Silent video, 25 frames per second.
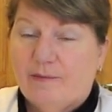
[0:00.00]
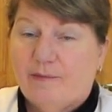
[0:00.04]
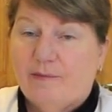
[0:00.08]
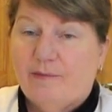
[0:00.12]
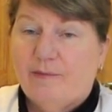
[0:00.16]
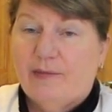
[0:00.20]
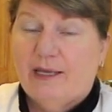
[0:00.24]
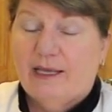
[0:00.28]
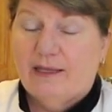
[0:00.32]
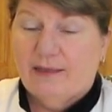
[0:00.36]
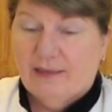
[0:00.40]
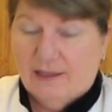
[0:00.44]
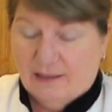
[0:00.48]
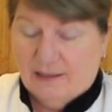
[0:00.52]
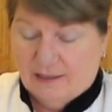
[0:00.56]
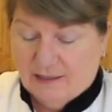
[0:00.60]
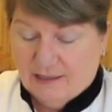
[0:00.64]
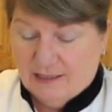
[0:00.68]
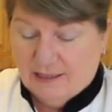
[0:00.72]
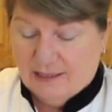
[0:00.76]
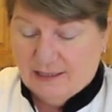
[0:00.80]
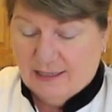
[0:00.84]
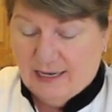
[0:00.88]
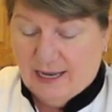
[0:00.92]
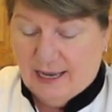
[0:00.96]
method
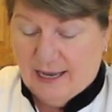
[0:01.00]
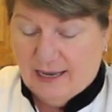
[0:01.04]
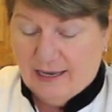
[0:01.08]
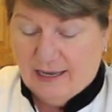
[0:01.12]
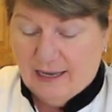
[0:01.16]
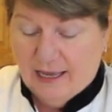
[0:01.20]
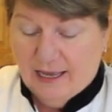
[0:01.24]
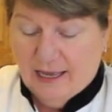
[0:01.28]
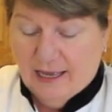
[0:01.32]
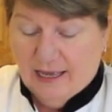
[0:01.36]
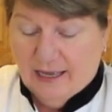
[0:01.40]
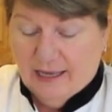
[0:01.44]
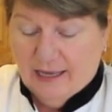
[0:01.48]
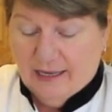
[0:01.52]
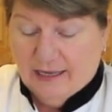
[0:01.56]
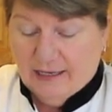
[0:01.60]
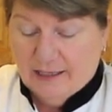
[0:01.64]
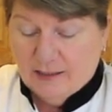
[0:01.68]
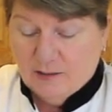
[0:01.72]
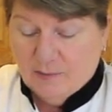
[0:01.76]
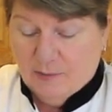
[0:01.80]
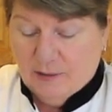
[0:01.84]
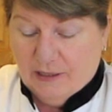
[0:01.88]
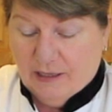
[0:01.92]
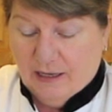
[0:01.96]
today
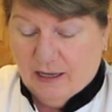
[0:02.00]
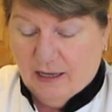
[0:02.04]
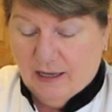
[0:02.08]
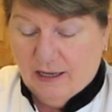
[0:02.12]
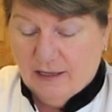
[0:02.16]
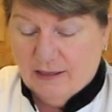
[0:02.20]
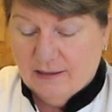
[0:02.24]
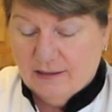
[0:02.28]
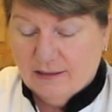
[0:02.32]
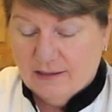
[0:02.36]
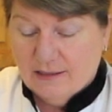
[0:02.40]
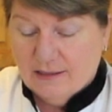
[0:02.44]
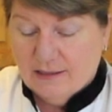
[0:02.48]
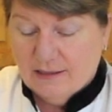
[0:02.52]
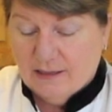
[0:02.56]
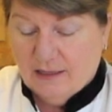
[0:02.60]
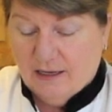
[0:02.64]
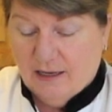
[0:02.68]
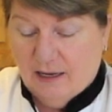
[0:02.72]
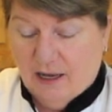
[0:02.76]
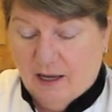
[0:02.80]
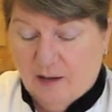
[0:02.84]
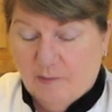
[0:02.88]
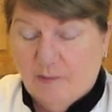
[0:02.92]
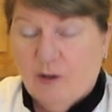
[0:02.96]
is because
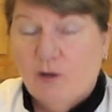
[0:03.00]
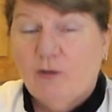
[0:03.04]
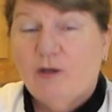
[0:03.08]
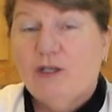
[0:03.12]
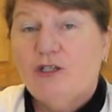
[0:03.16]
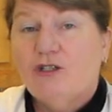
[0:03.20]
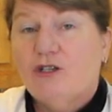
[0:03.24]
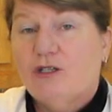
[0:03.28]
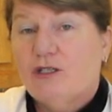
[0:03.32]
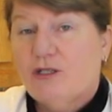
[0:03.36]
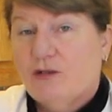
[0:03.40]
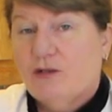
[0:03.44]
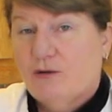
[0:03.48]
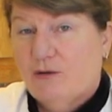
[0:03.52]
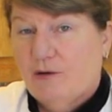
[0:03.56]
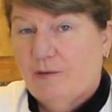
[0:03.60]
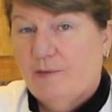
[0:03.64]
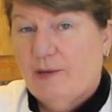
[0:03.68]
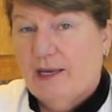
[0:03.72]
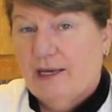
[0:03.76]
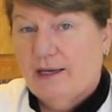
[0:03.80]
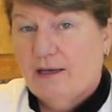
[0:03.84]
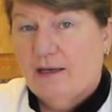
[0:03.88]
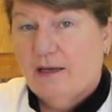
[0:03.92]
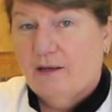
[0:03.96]
I'm only just going to
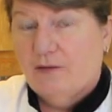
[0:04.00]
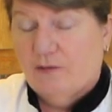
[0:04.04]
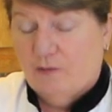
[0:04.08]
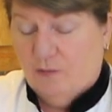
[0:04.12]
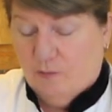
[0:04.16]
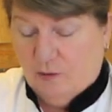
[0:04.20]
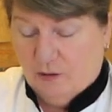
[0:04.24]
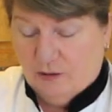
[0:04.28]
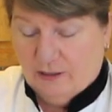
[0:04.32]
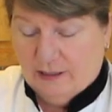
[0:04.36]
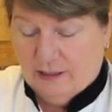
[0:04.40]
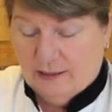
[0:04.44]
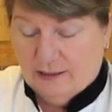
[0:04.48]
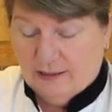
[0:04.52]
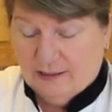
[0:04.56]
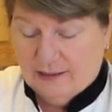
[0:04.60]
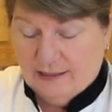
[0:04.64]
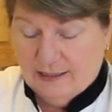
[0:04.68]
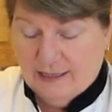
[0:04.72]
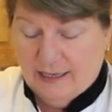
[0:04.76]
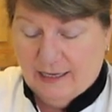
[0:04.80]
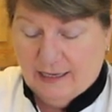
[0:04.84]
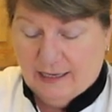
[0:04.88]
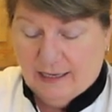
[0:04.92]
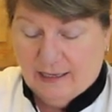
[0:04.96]
make the one in the
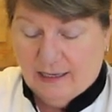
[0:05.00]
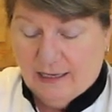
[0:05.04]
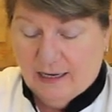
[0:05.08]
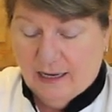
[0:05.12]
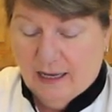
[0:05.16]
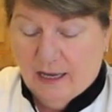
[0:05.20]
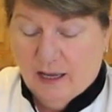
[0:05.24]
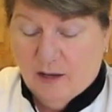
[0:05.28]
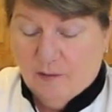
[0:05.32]
tin